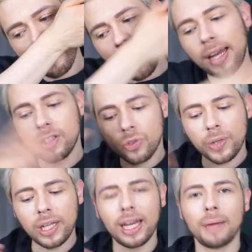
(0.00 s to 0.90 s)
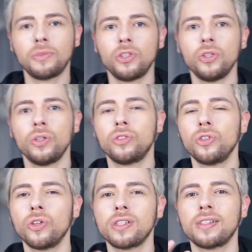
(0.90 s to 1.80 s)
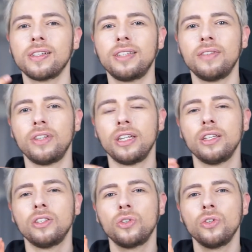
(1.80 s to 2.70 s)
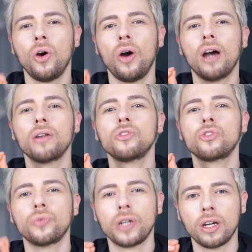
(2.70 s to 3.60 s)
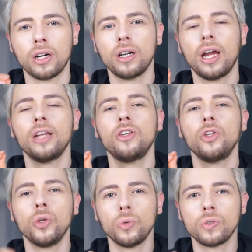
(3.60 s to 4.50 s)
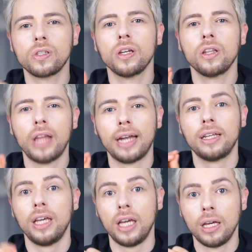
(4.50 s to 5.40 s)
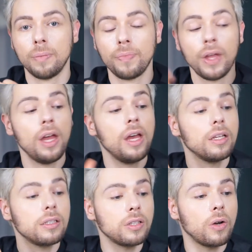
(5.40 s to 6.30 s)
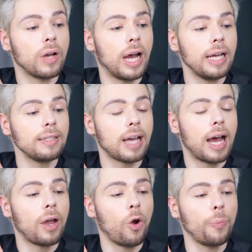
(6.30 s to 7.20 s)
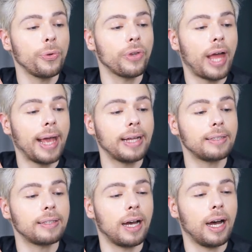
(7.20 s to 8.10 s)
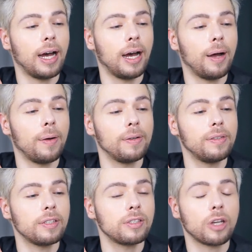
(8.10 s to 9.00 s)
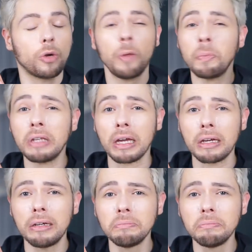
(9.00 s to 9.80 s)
And it's really up to you and to your sensitivity to know how to trigger and use that key. So guys, I hope you liked uh, this cryptic